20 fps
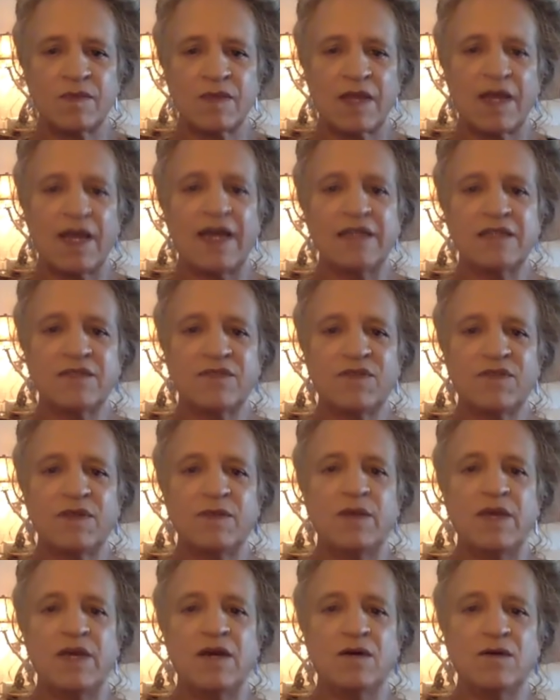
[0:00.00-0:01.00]
as a
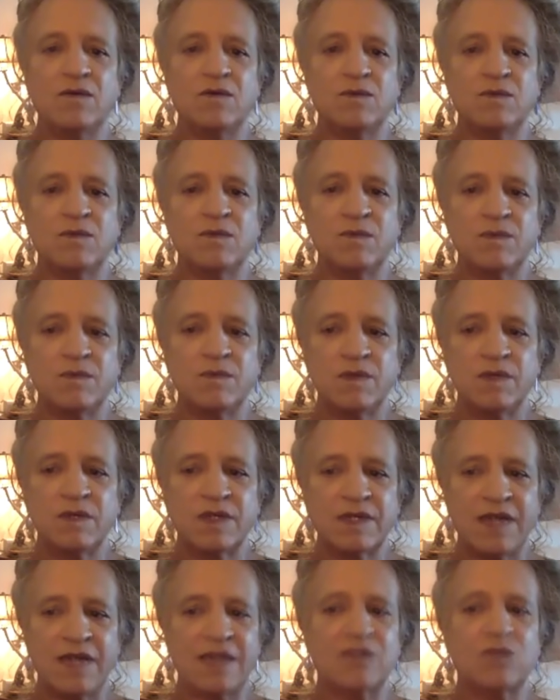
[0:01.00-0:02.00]
female,
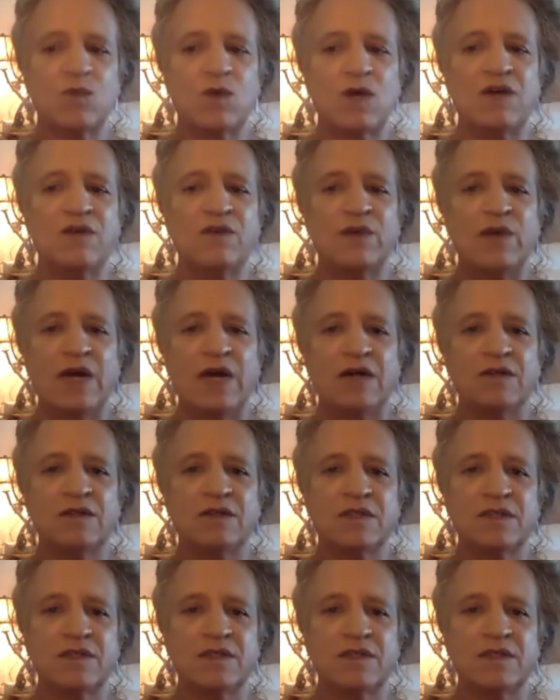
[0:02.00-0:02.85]
got to Waffle House.